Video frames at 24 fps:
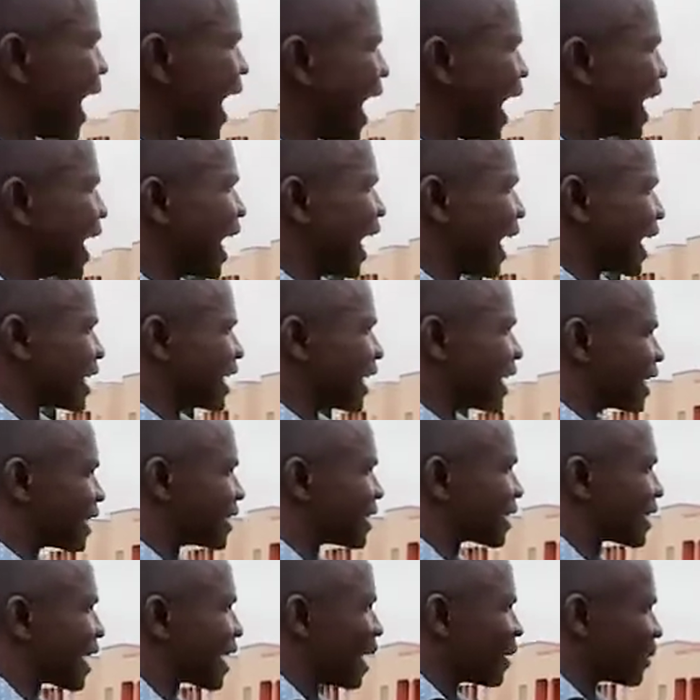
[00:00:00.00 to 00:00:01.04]
I am
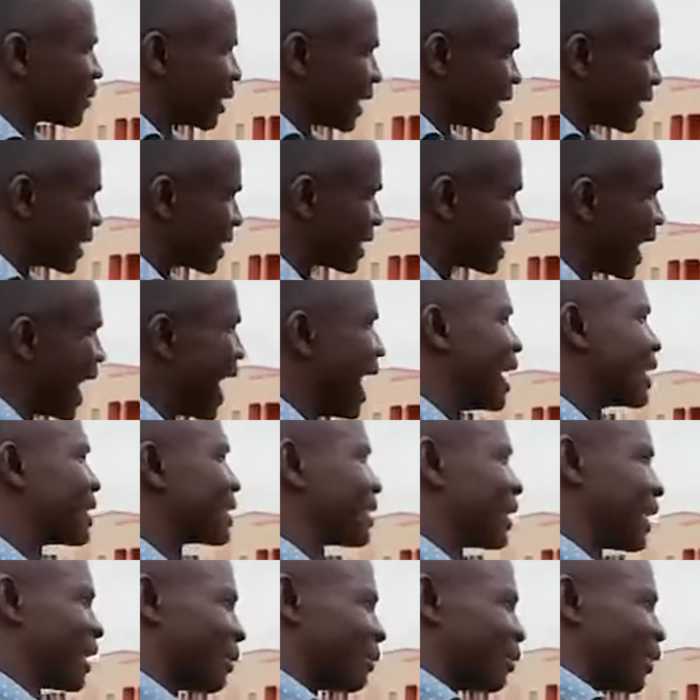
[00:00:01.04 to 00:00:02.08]
sika red
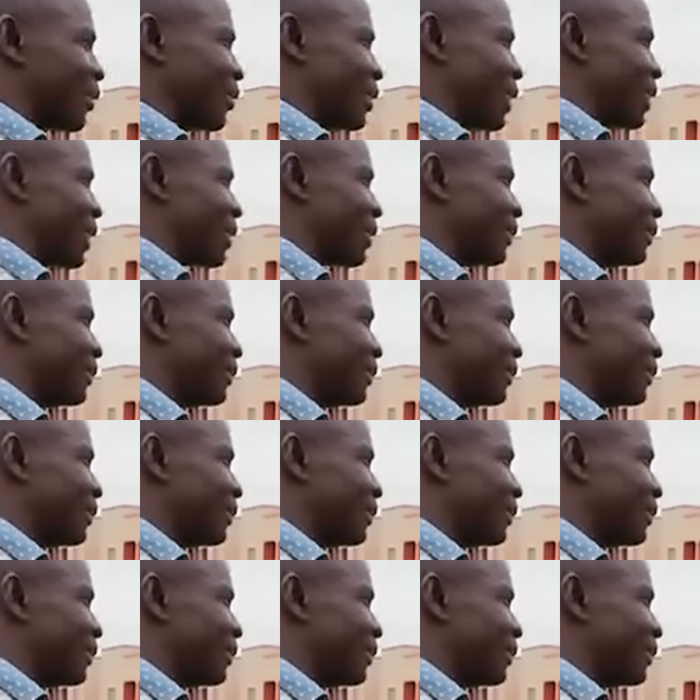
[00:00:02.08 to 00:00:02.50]
answer na movie.